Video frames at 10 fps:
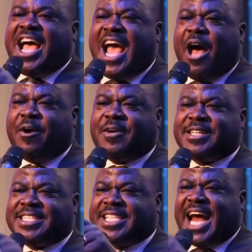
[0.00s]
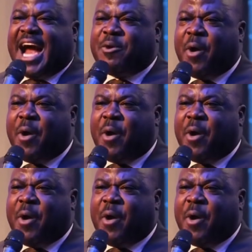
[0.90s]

Oh Lord, promote me. Where?